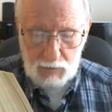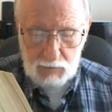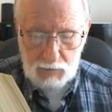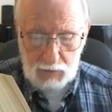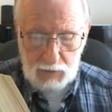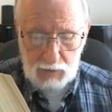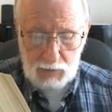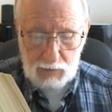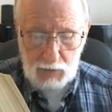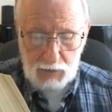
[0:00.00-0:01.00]
They
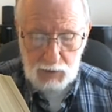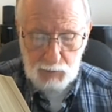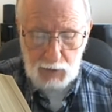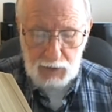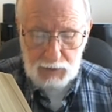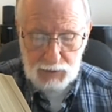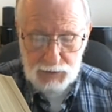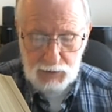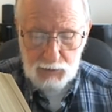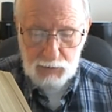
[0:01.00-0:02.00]
occupied a southern